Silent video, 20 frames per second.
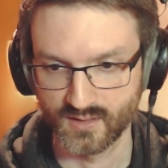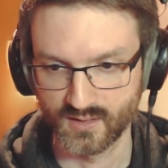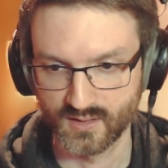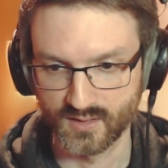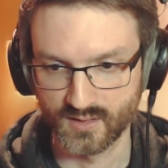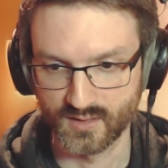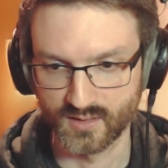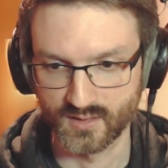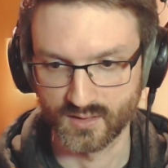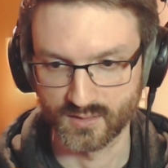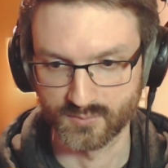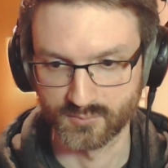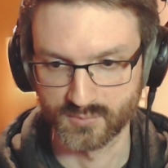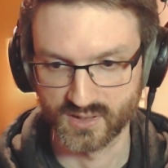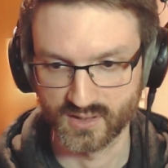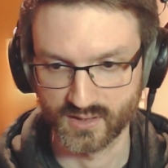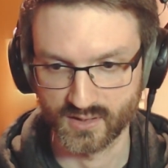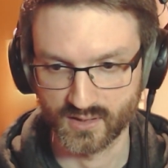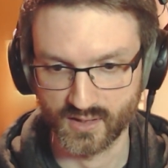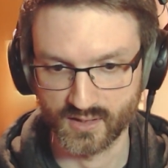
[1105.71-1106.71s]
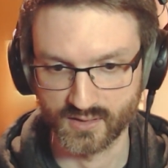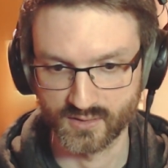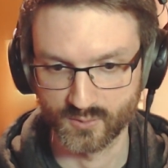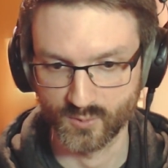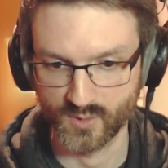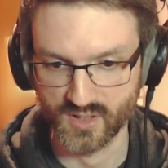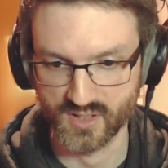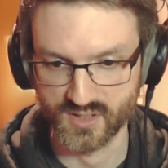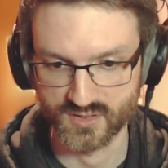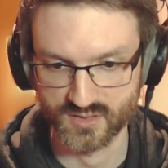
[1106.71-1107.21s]
But
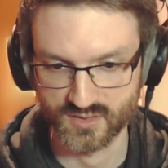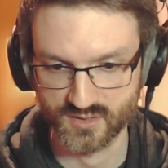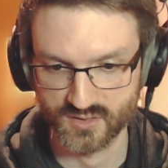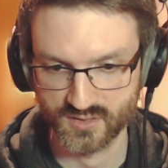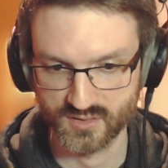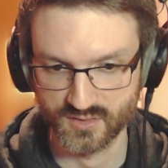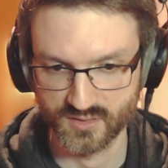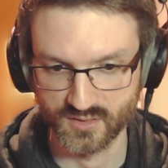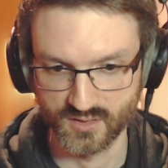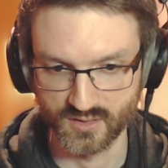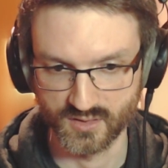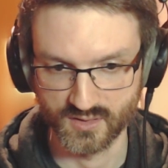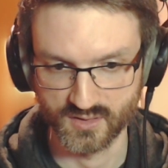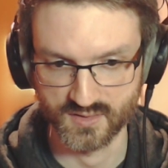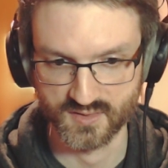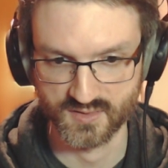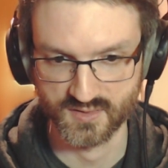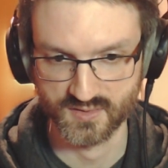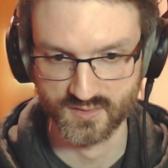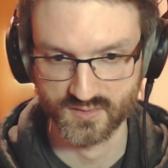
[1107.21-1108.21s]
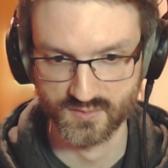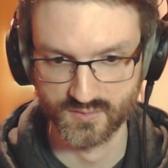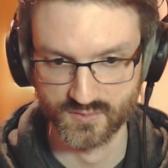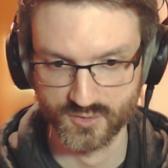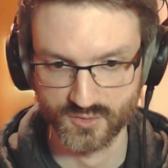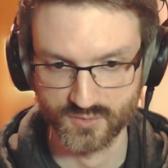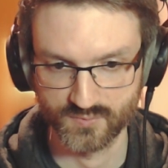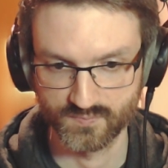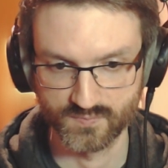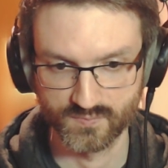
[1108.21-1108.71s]
otherwise, it's
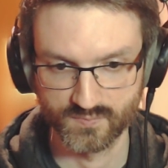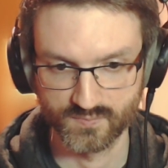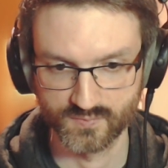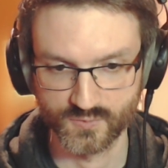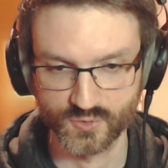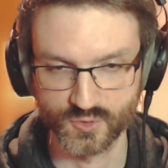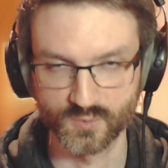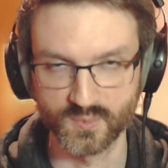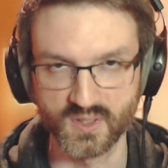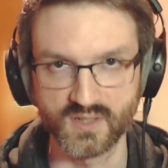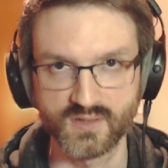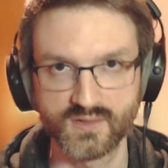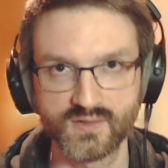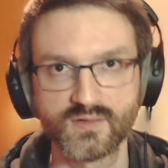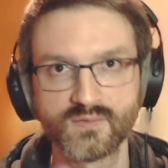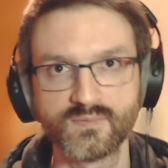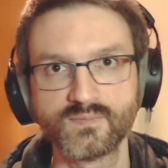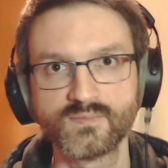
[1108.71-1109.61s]
should be it.